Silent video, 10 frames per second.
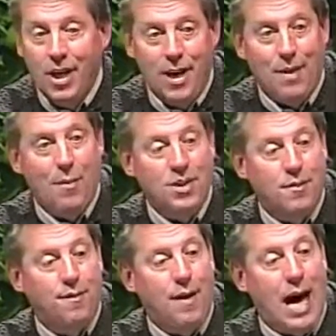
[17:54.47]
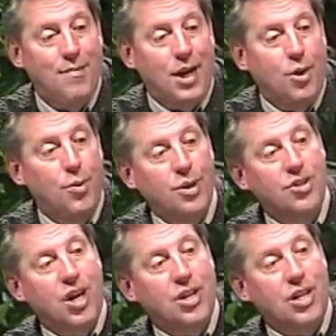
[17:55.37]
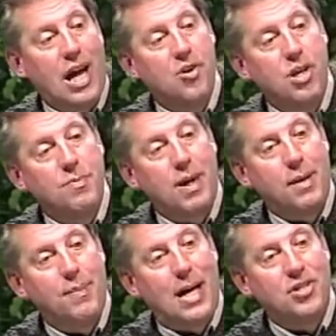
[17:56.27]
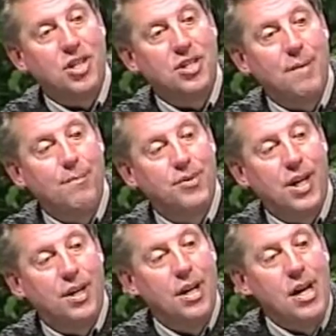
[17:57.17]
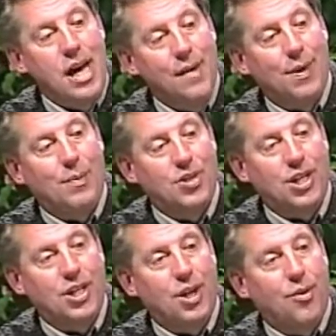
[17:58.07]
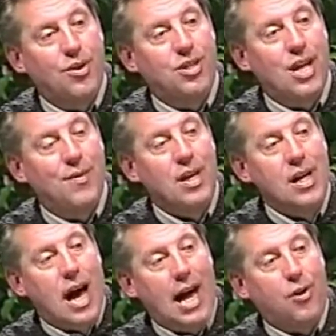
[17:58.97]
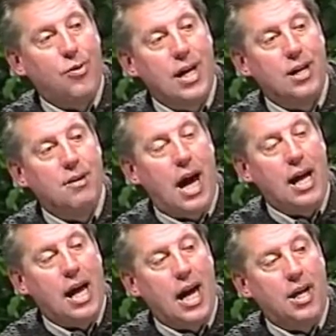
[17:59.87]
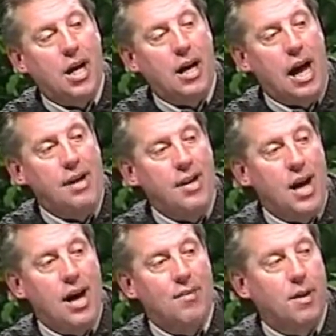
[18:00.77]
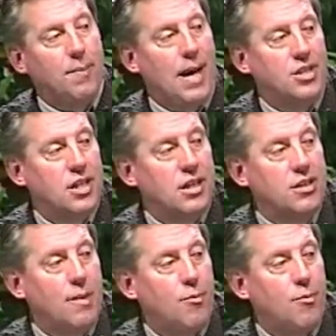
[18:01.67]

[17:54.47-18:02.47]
If I was a 5 and I go to a 6, I increase my capacity 10%. If I'm a 6 and I go to a 7, I now have a capacity 10